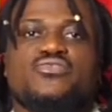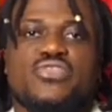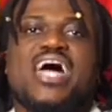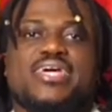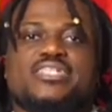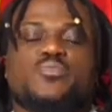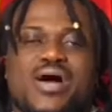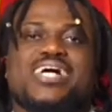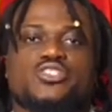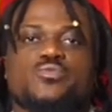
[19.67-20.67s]
That is
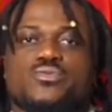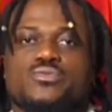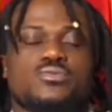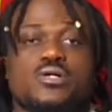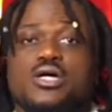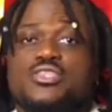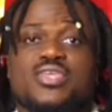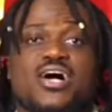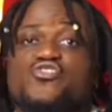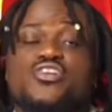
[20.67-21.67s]
possible.
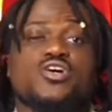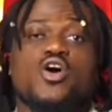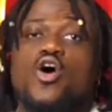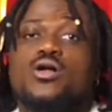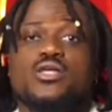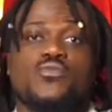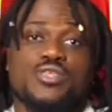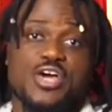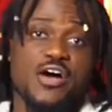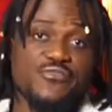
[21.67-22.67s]
Now, you can call it
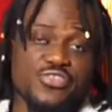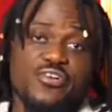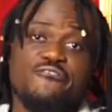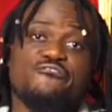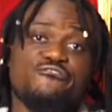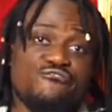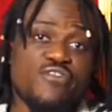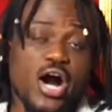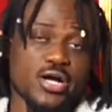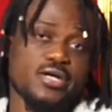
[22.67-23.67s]
whatever the
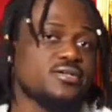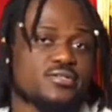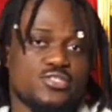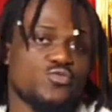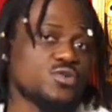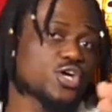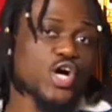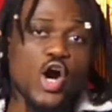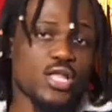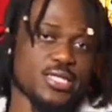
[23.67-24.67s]
fuck you want to
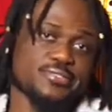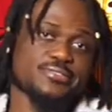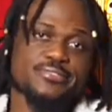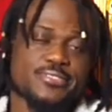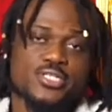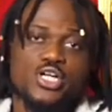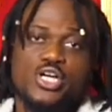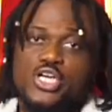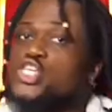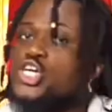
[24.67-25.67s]
call it.
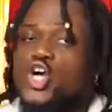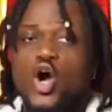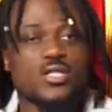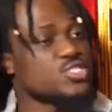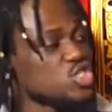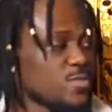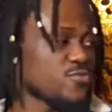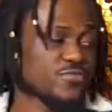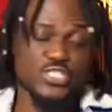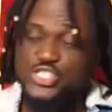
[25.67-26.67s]
You can call it
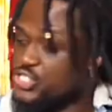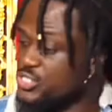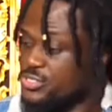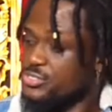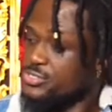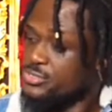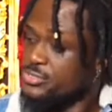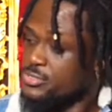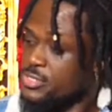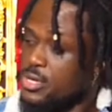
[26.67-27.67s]
gibberish,
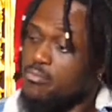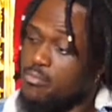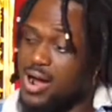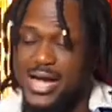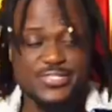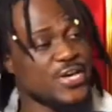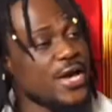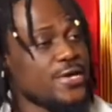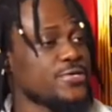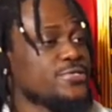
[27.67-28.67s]

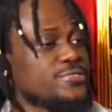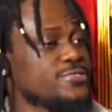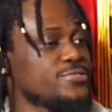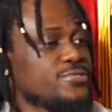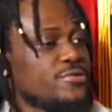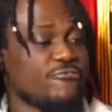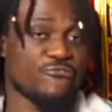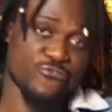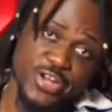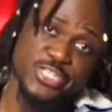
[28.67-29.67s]
Montana,
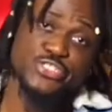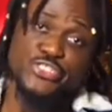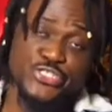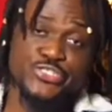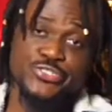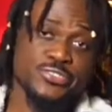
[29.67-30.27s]
French,